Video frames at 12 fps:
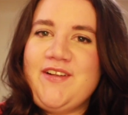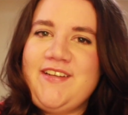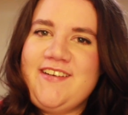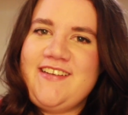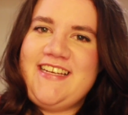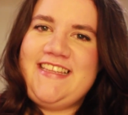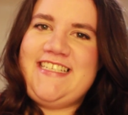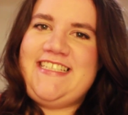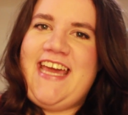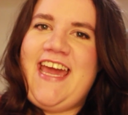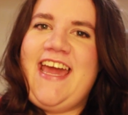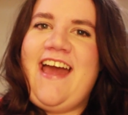Earlier in the
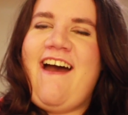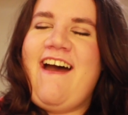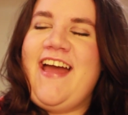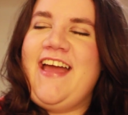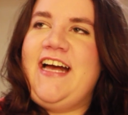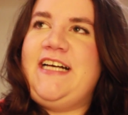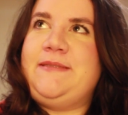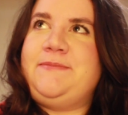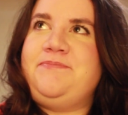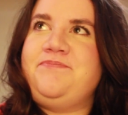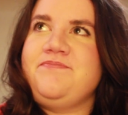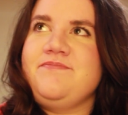day,
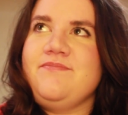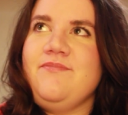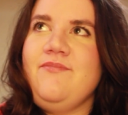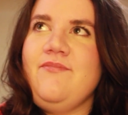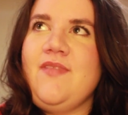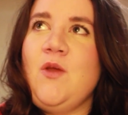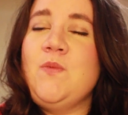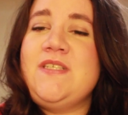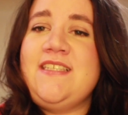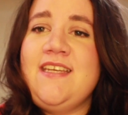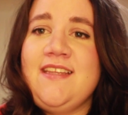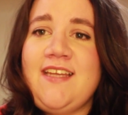I
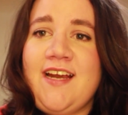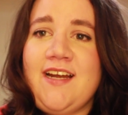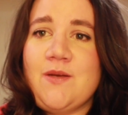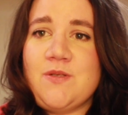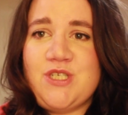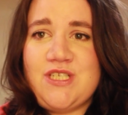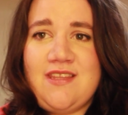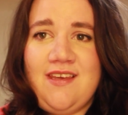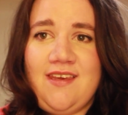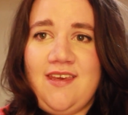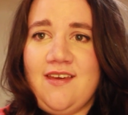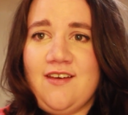was sitting there and I was just
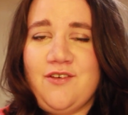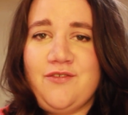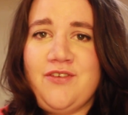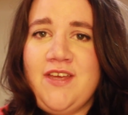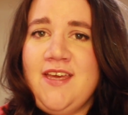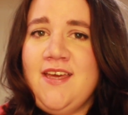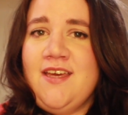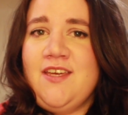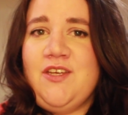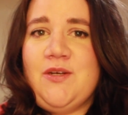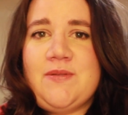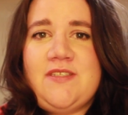thinking of,
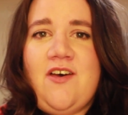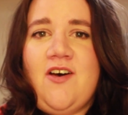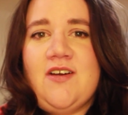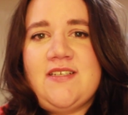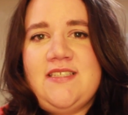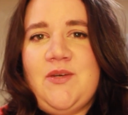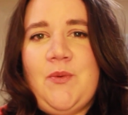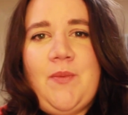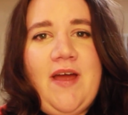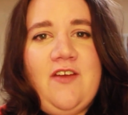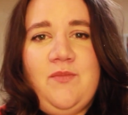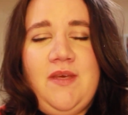you know, songs that
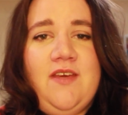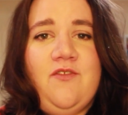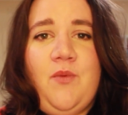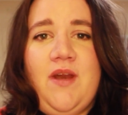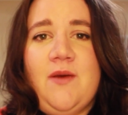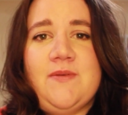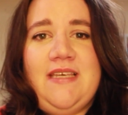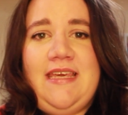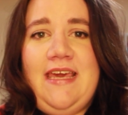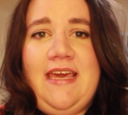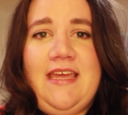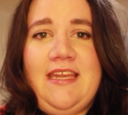remind me of when I was a
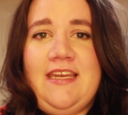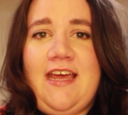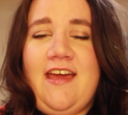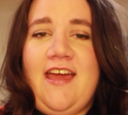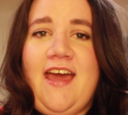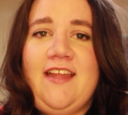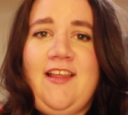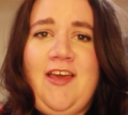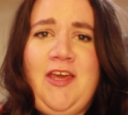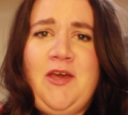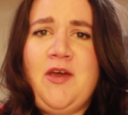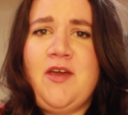kid, and I had
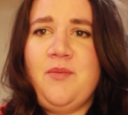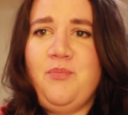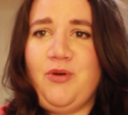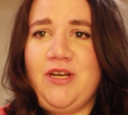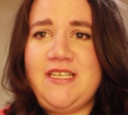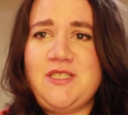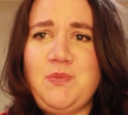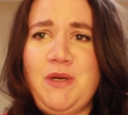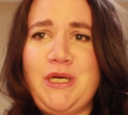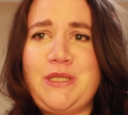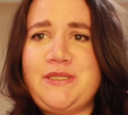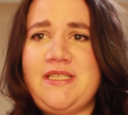like Britney
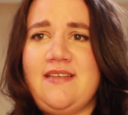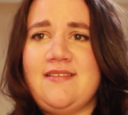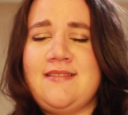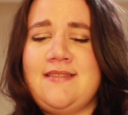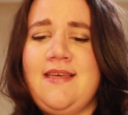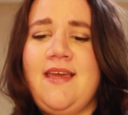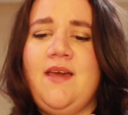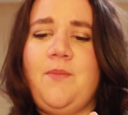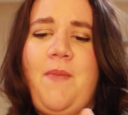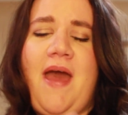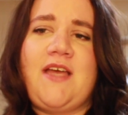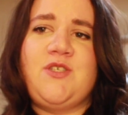Spears,
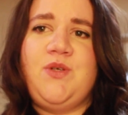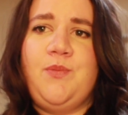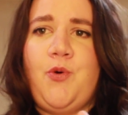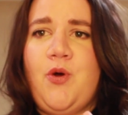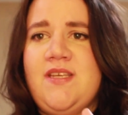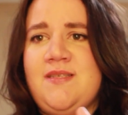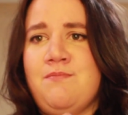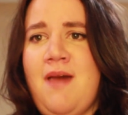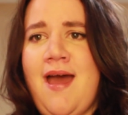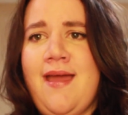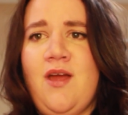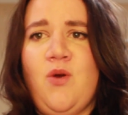NSYNC, Backstreet Boys,
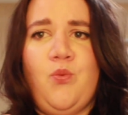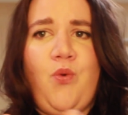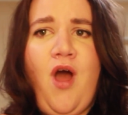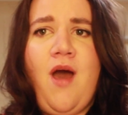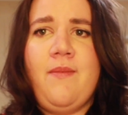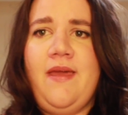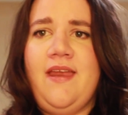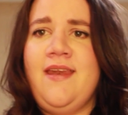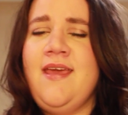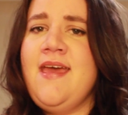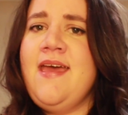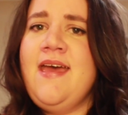Maya, Robin,